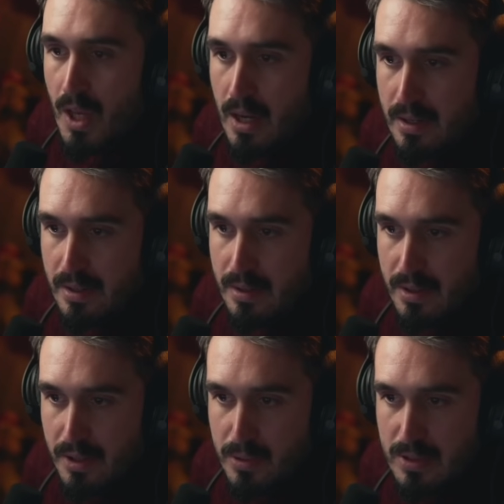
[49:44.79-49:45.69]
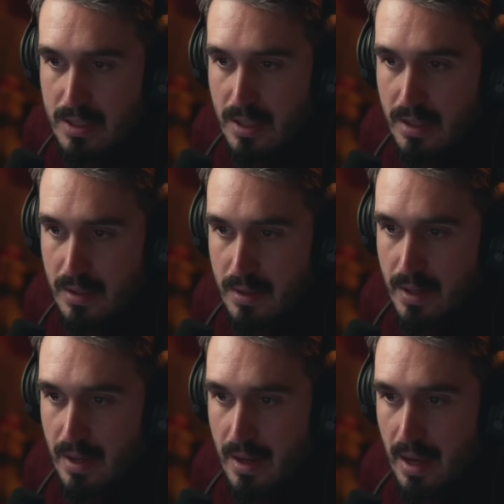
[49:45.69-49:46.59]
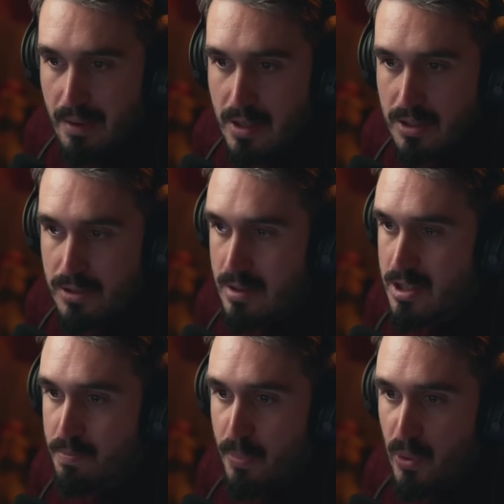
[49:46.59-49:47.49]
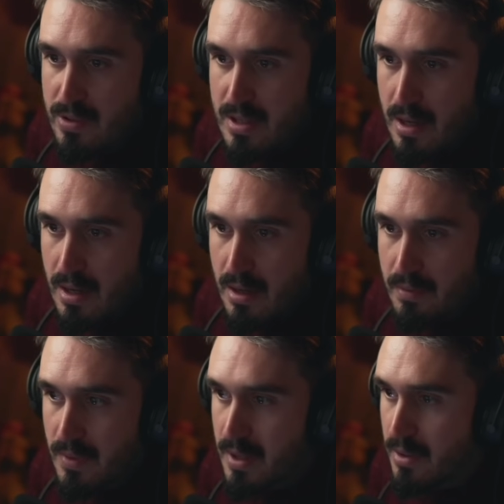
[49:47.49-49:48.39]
And you see that I have a transposer,